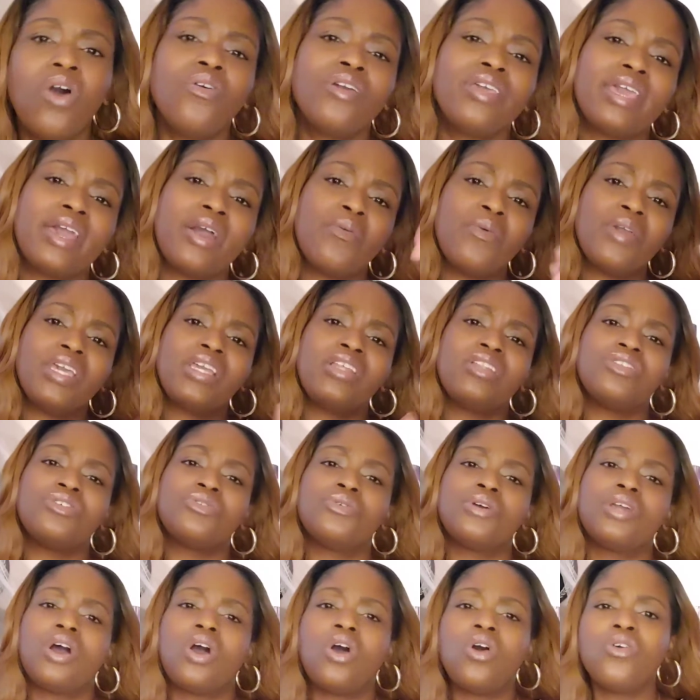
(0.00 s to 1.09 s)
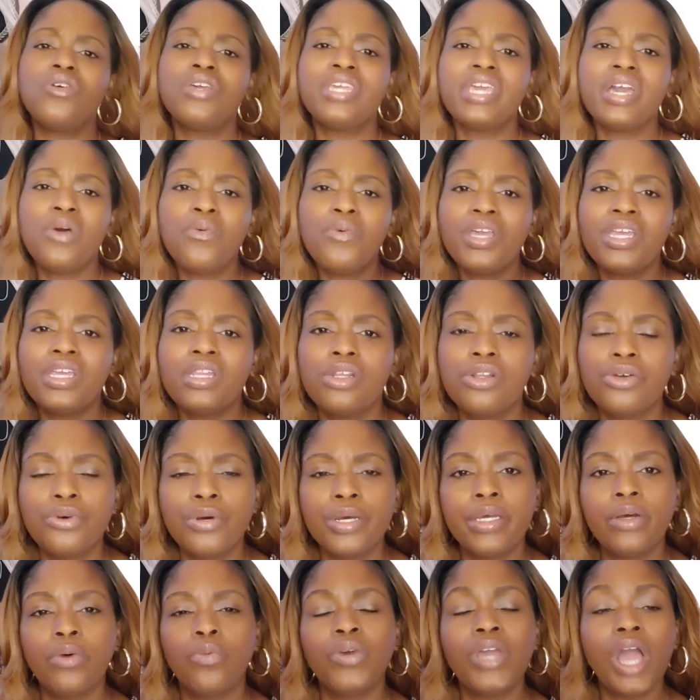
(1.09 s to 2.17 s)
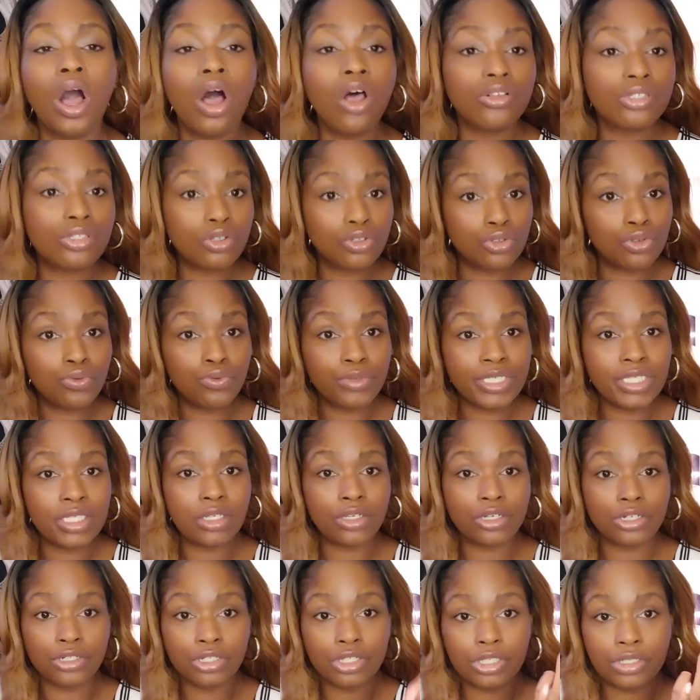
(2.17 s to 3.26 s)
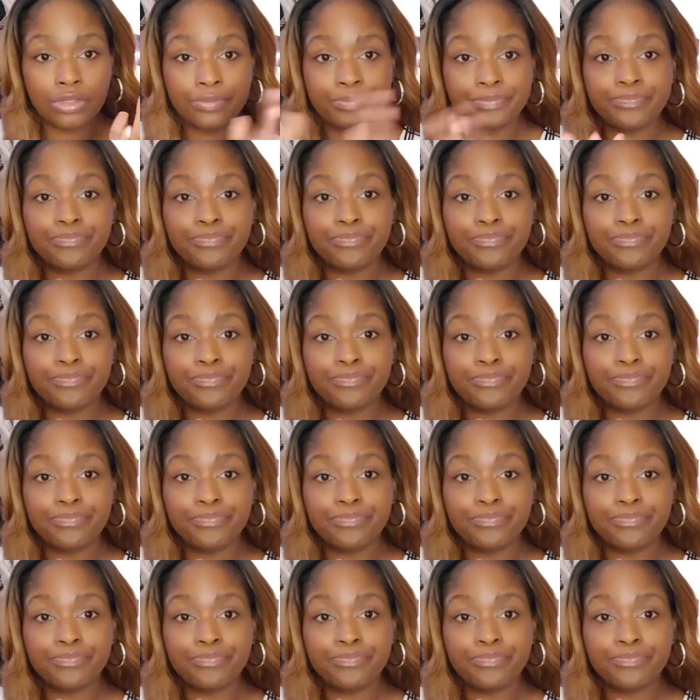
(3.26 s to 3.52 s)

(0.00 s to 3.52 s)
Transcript: yeah, we can do it. Oh yeah, we can do it. We also do research.